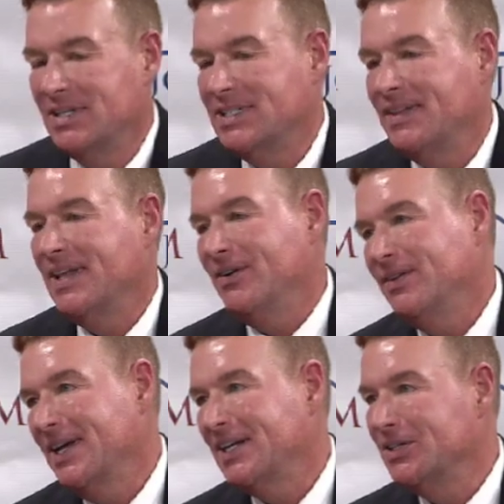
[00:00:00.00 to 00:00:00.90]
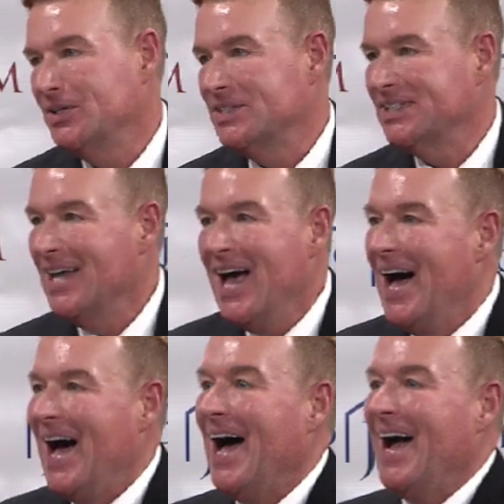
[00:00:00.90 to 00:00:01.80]
said they don't like closings.
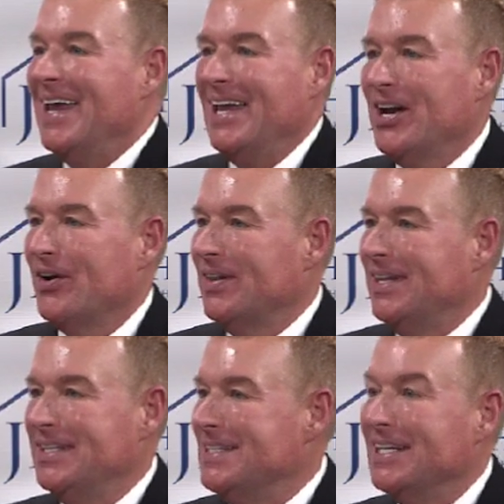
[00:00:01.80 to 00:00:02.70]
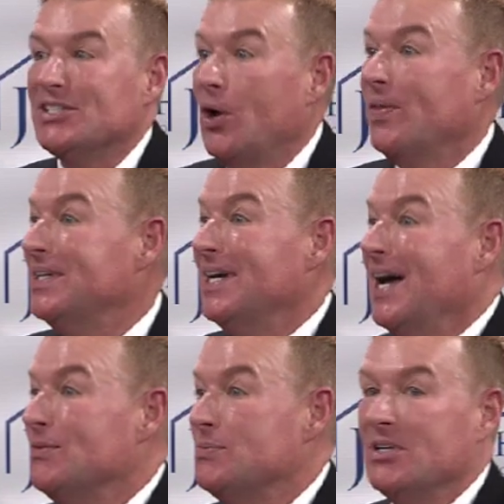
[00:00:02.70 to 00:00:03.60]
I hear these things all the
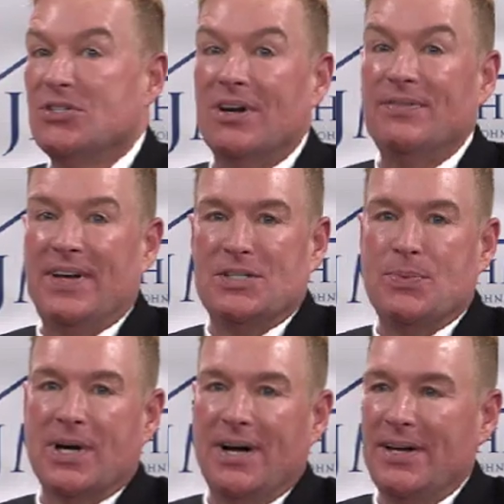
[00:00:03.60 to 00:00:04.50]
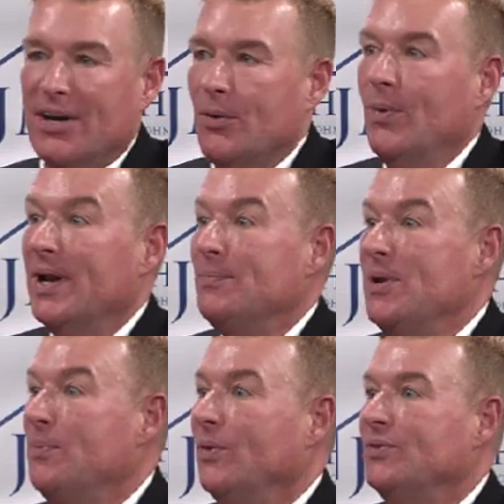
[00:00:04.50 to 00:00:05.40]
time, especially on Facebook. I'll hear what
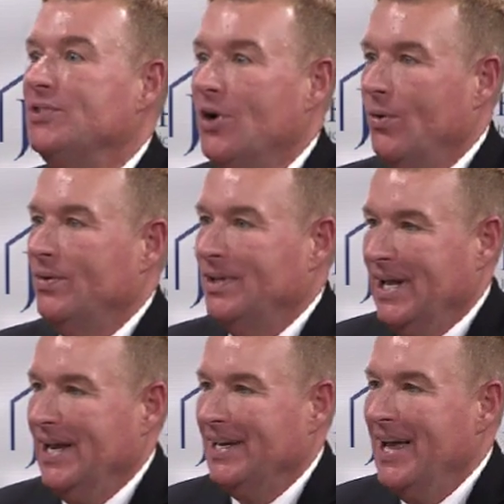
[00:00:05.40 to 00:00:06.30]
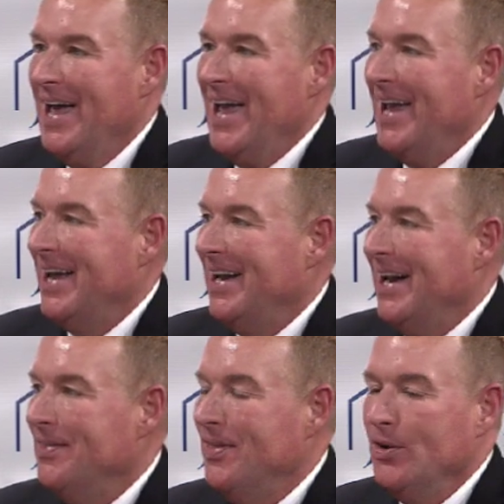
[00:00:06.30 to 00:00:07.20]
people don't like. And
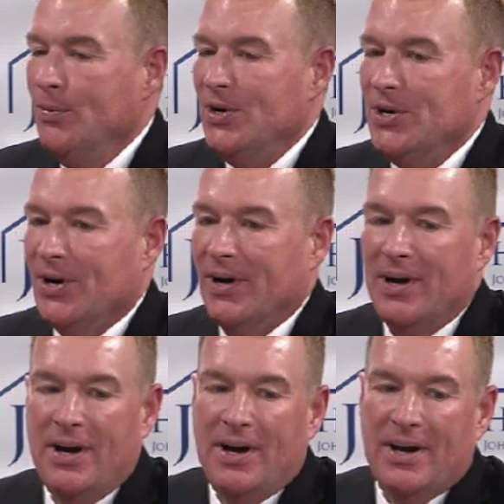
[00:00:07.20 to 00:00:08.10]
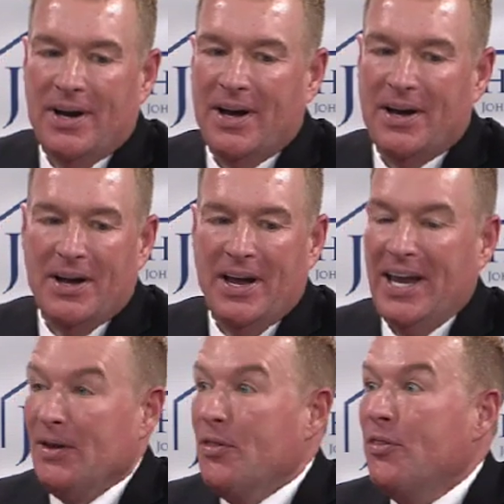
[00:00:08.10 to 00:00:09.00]
I think when you're
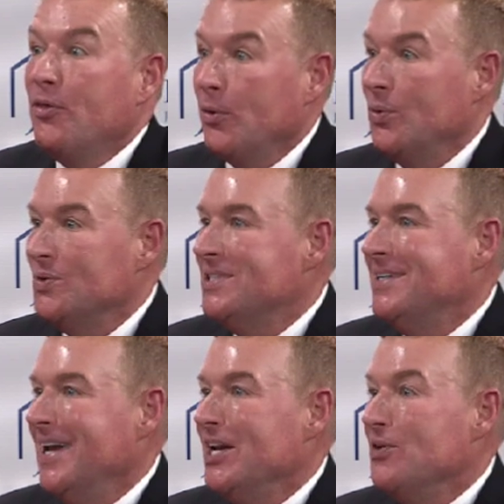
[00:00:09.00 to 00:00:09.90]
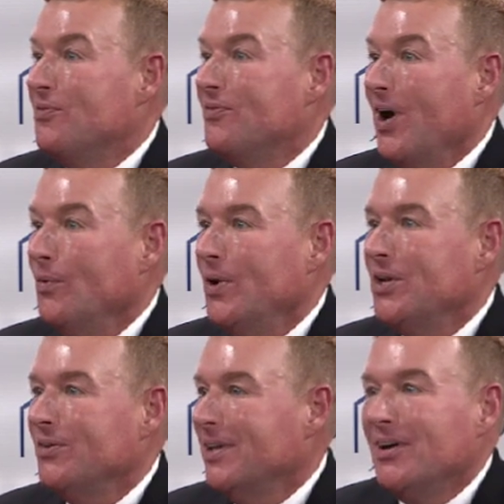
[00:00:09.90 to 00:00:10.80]
enthused and you found what
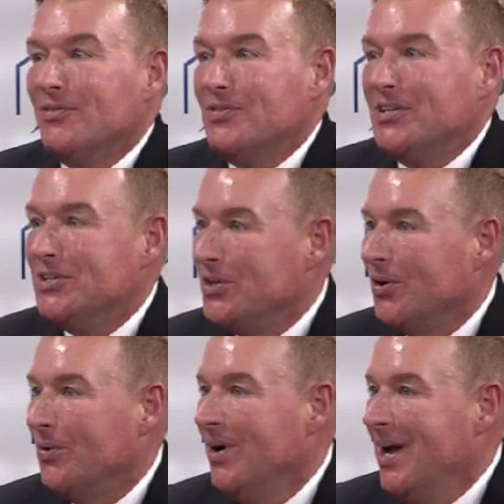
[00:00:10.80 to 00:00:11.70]
you love to do,